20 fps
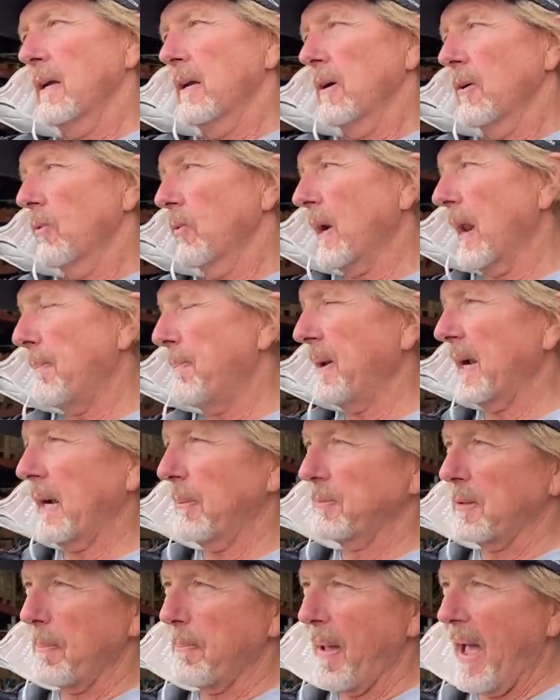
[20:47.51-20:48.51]
Right. When I pick
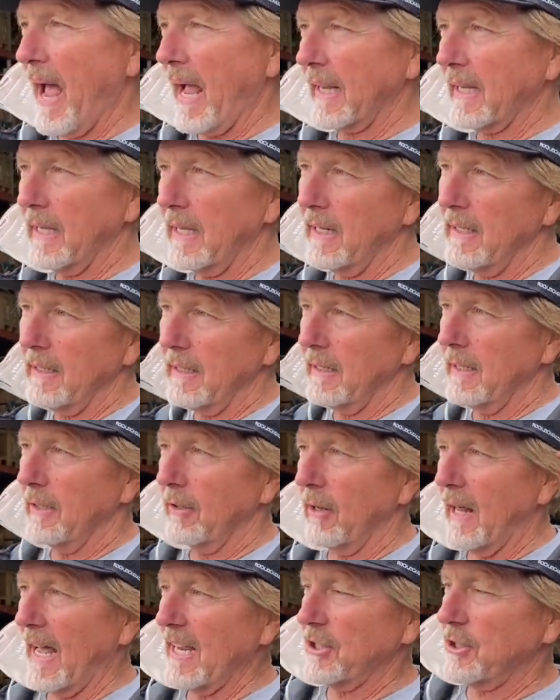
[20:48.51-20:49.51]
up the back end,
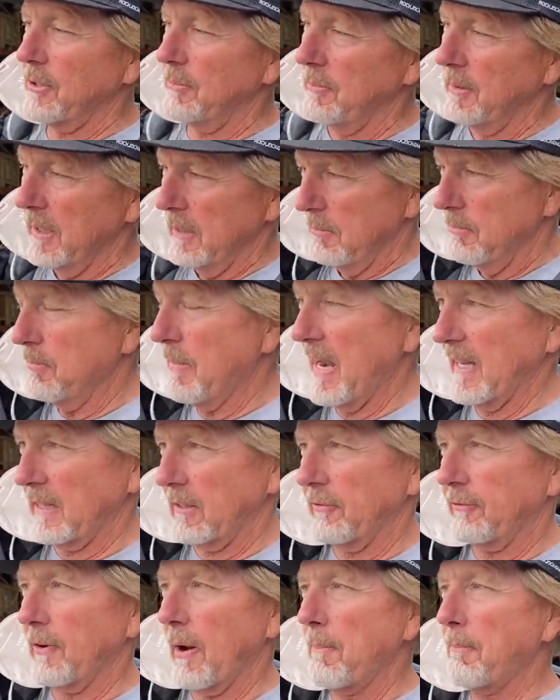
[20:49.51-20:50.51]
it'll actually make
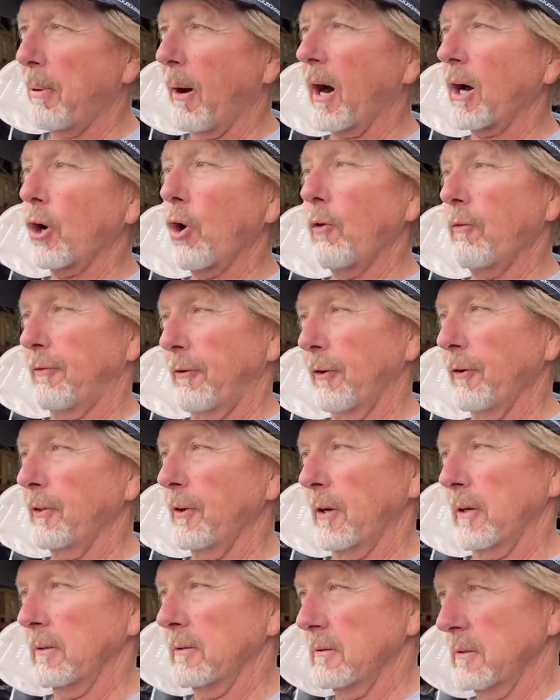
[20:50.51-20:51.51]
the front bar go
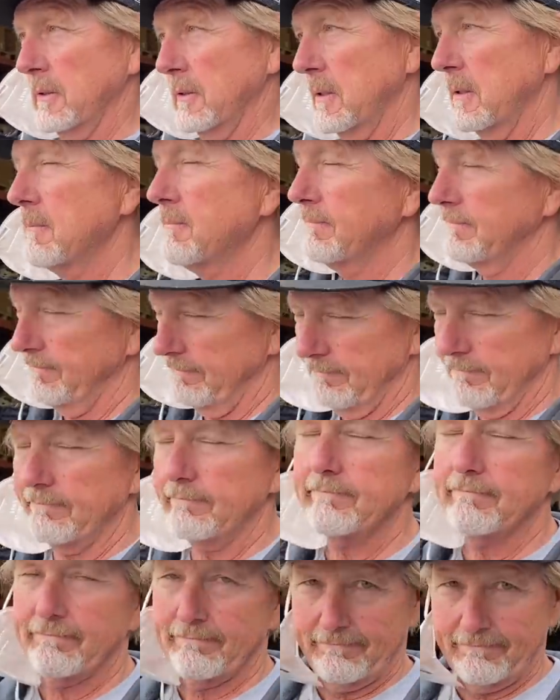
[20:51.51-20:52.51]
further. It'll because right. it'll make the
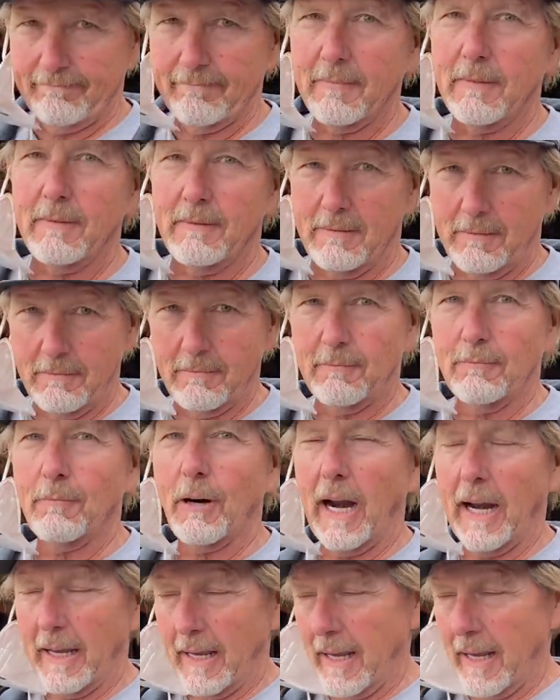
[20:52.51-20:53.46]
front bar work harder. Right.